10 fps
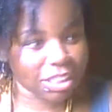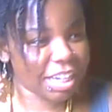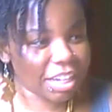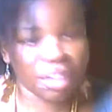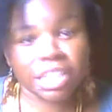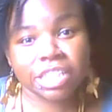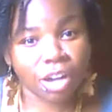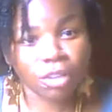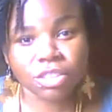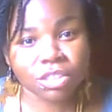She done already
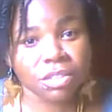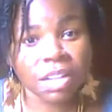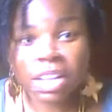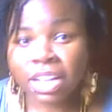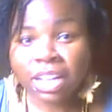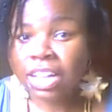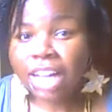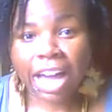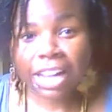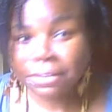told you
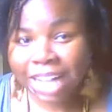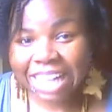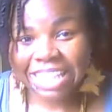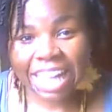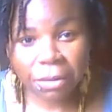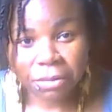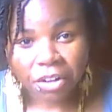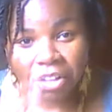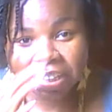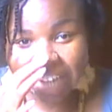I'm not down with
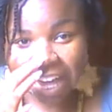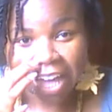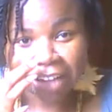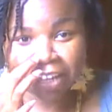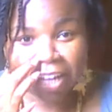all of that.